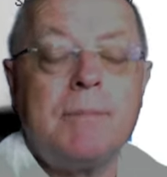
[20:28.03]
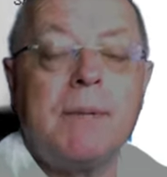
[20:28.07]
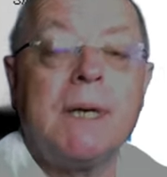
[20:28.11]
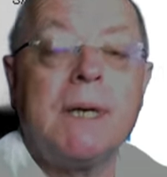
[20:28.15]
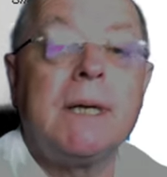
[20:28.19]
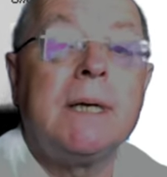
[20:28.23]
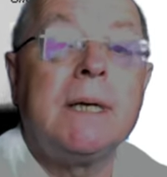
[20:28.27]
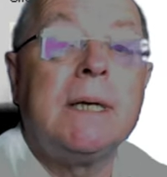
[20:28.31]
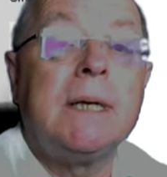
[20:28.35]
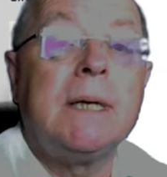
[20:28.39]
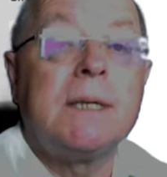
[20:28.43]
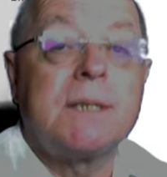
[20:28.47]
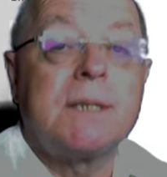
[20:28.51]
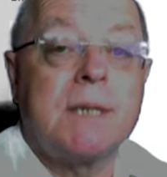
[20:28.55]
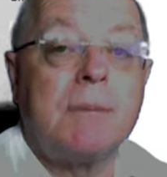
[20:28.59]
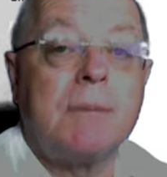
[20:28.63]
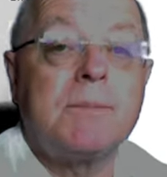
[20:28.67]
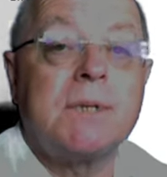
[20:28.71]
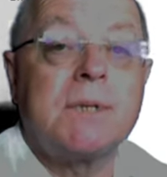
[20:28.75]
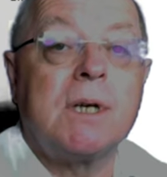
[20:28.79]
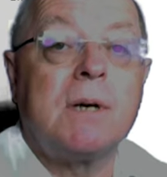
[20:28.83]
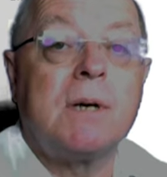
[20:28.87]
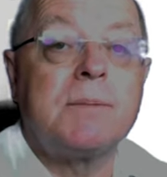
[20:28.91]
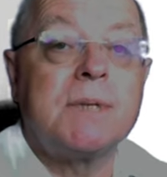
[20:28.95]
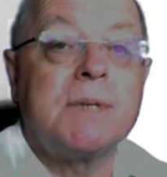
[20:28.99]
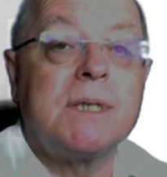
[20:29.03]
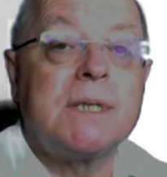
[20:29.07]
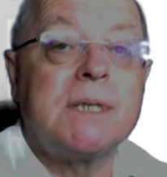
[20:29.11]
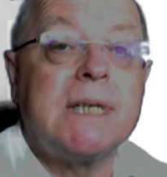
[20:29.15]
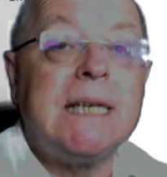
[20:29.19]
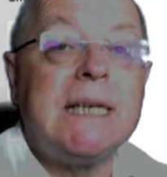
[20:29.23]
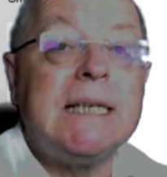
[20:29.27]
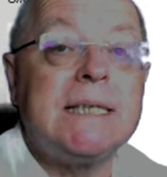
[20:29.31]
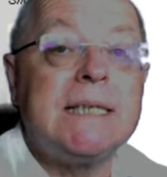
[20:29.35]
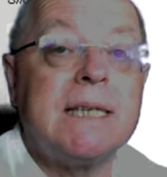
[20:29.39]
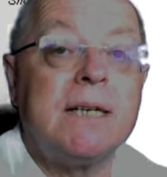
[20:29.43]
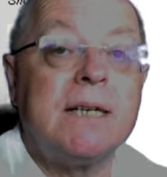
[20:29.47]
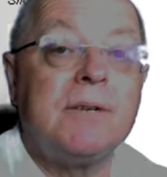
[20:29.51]
but sometimes it's
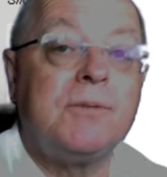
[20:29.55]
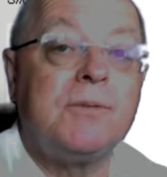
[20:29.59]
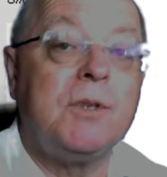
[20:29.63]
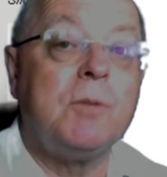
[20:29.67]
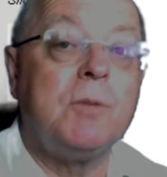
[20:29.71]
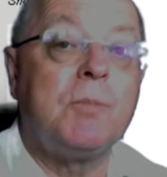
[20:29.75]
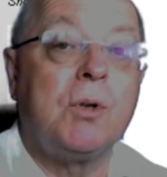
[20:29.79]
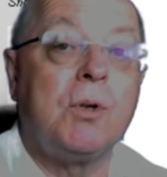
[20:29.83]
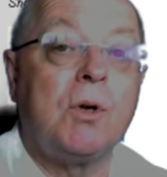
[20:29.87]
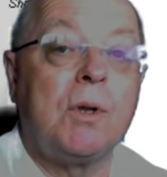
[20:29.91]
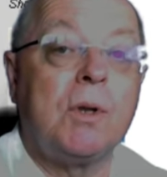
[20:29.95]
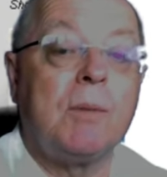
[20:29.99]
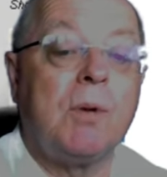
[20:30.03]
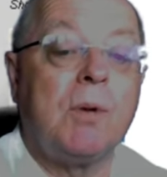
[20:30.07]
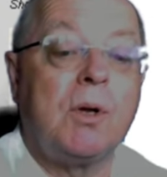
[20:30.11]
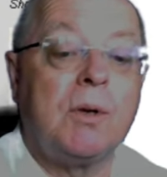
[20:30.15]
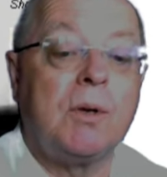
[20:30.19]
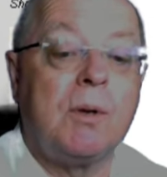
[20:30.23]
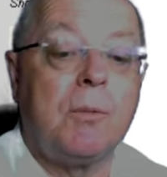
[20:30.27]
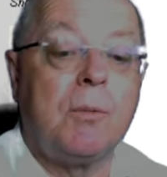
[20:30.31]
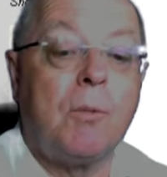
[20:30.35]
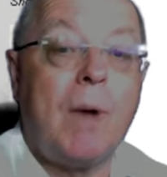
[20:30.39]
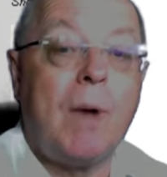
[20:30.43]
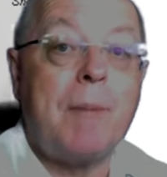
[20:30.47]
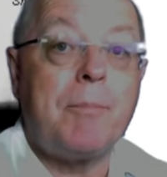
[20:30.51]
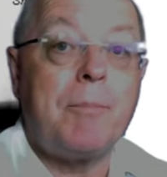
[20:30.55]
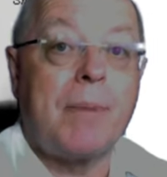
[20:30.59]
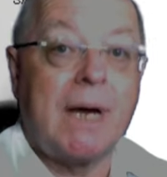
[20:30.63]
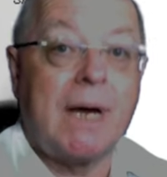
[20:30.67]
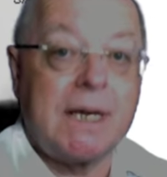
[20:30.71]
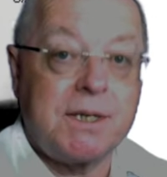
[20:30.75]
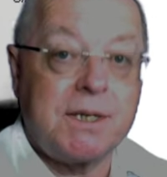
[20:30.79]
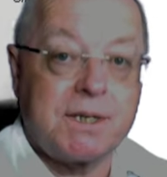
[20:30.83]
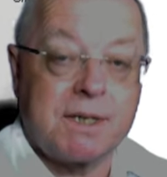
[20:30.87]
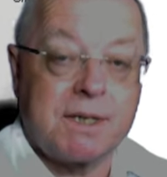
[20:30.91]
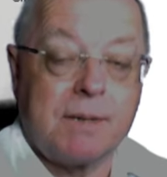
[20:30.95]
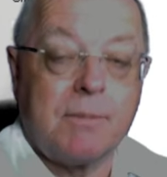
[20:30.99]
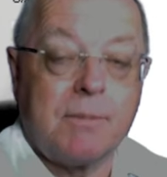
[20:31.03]
easier if you put them on a web
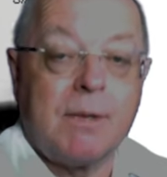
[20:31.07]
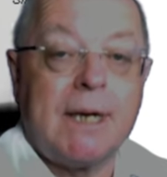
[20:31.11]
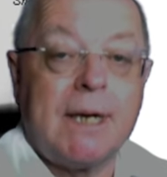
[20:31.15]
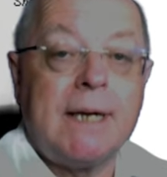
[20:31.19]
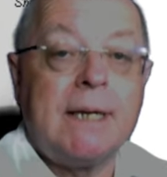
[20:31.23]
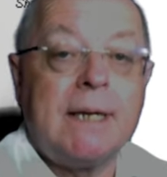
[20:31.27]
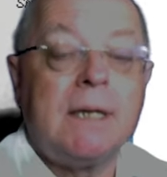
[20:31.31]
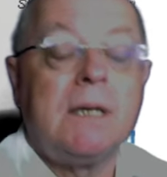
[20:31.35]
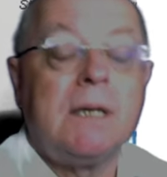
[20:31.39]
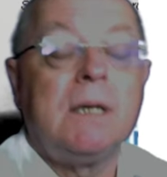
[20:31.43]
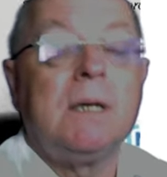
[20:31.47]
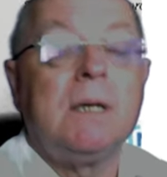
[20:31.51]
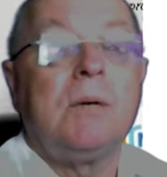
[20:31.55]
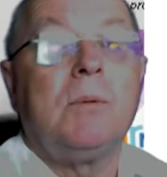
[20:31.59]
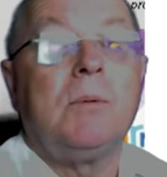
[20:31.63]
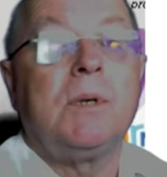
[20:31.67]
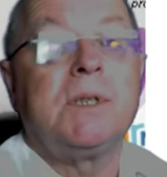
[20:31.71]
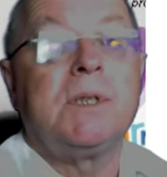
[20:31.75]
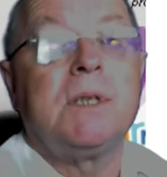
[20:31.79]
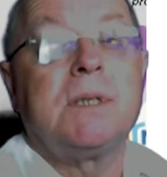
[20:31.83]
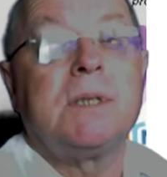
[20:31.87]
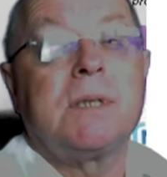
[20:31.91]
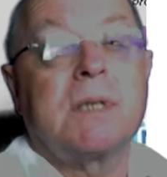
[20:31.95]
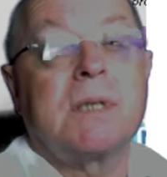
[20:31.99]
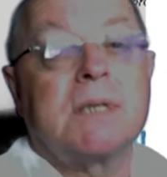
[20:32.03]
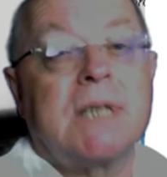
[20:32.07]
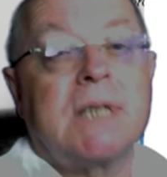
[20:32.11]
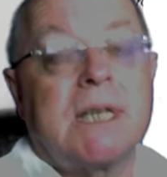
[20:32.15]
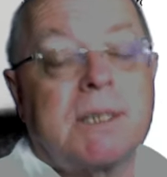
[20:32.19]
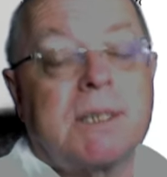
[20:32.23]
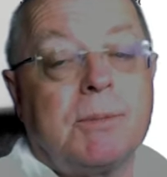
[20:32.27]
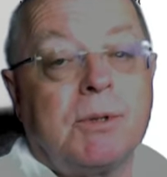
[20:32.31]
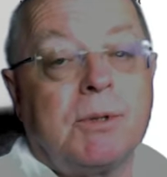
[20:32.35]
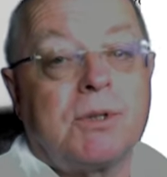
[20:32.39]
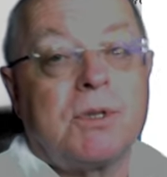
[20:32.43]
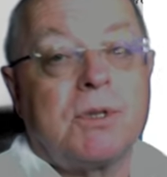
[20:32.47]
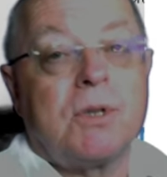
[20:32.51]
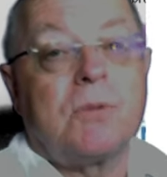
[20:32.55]
page somewhere which is
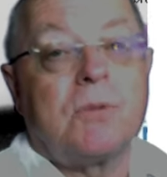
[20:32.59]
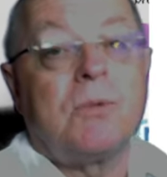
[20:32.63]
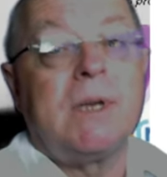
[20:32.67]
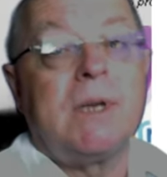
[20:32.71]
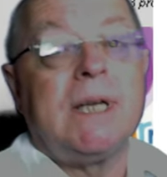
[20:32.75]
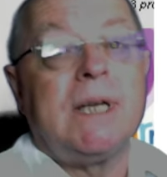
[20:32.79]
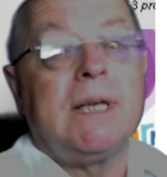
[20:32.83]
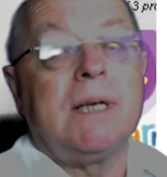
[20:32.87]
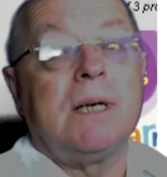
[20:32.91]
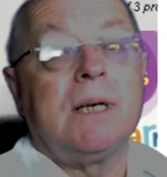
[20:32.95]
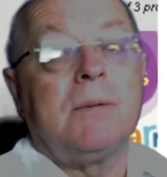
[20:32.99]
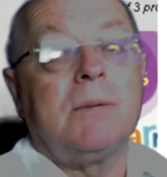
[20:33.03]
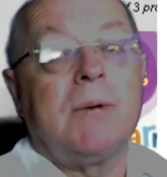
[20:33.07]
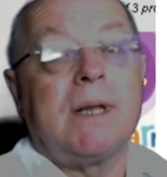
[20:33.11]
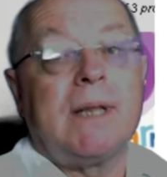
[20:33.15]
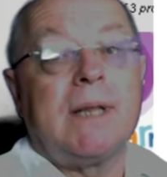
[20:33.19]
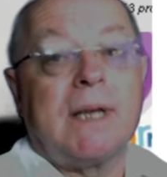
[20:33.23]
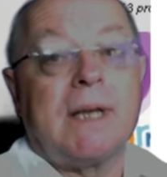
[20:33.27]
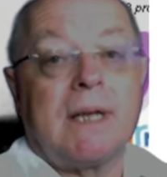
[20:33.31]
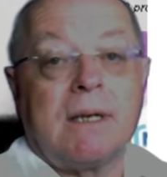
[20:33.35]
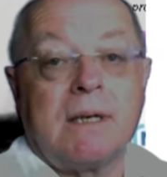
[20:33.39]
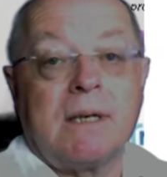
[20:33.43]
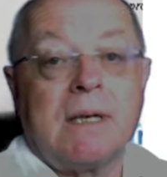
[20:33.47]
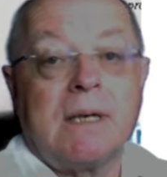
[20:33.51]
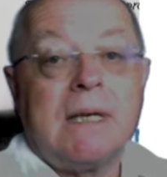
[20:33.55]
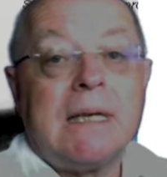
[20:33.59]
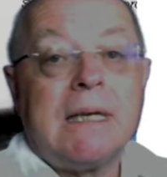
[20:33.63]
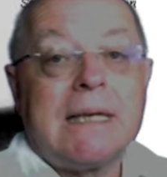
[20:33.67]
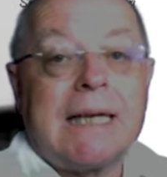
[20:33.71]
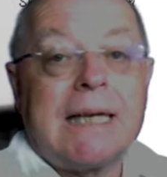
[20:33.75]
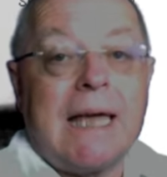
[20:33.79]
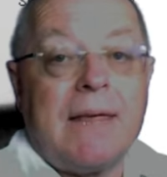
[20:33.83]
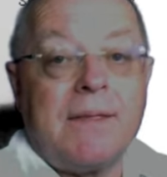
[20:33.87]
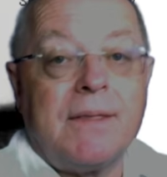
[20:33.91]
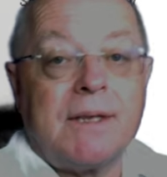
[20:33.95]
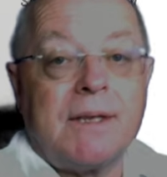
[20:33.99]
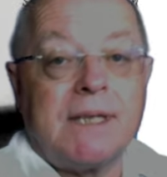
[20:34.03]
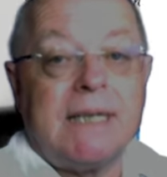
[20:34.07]
accessible to the reader, where they can
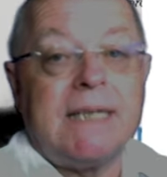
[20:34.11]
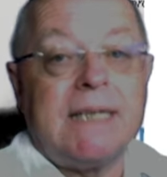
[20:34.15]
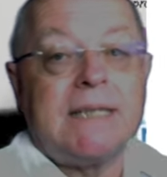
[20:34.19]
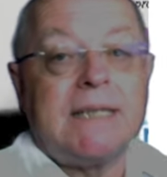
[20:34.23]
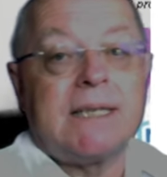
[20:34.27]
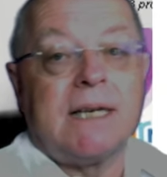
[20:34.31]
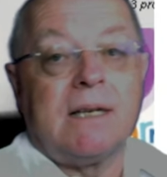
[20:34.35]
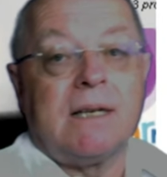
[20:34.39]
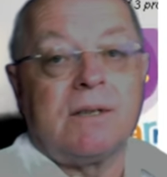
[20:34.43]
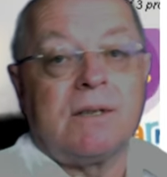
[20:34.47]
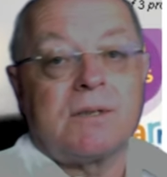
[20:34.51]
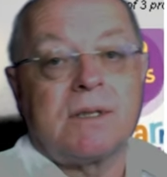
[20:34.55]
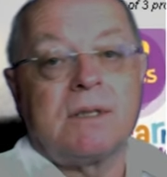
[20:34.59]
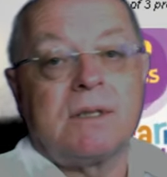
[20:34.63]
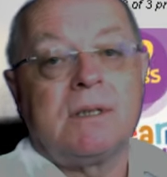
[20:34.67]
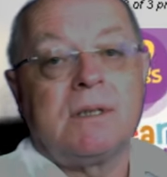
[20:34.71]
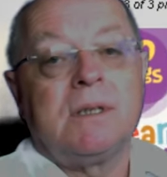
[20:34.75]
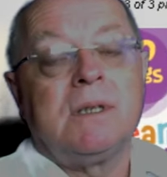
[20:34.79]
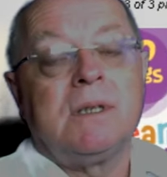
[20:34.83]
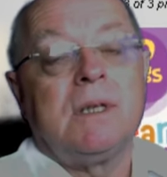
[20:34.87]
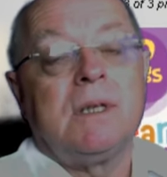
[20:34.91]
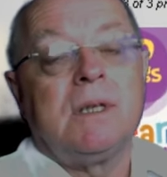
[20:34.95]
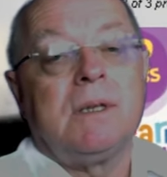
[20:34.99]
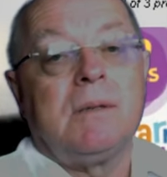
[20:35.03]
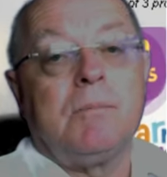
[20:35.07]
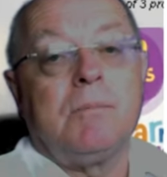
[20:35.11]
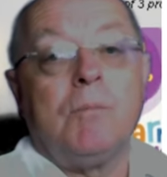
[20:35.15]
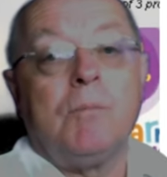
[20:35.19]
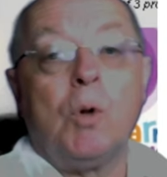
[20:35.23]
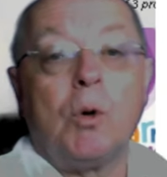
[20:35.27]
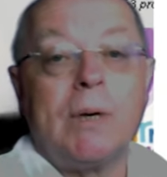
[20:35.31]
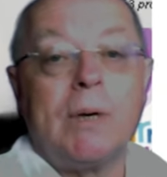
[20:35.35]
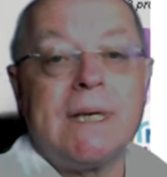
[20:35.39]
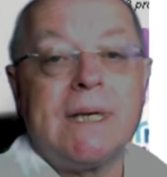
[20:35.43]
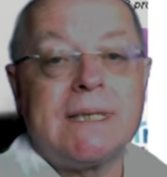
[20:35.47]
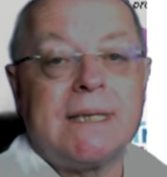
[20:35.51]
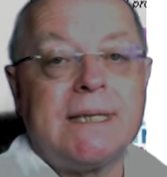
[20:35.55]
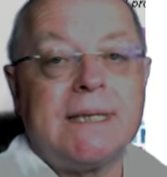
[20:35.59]
get the details and
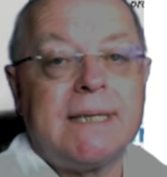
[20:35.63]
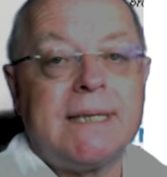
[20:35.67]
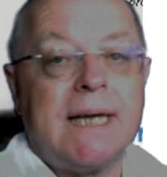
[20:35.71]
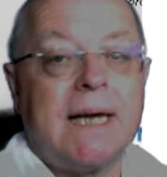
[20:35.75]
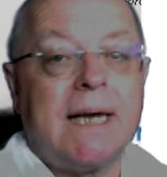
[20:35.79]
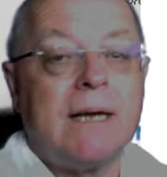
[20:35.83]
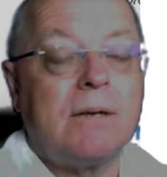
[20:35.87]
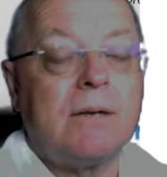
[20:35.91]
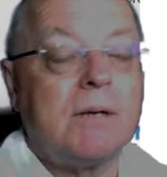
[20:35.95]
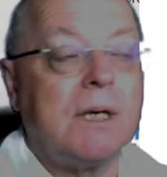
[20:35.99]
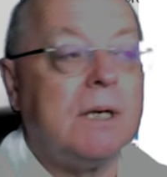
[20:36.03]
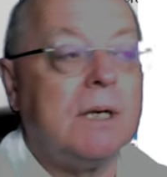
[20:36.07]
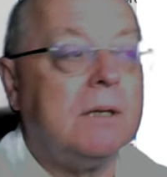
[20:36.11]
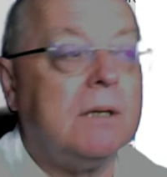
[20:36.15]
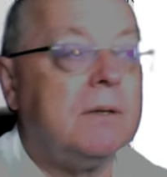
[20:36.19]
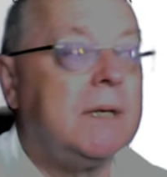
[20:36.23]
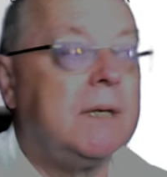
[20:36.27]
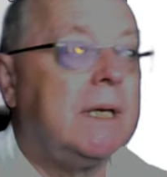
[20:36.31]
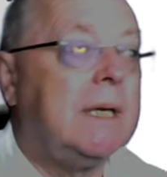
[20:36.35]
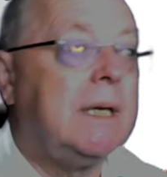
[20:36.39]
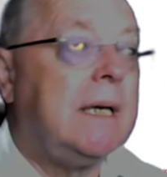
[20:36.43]
more easily download.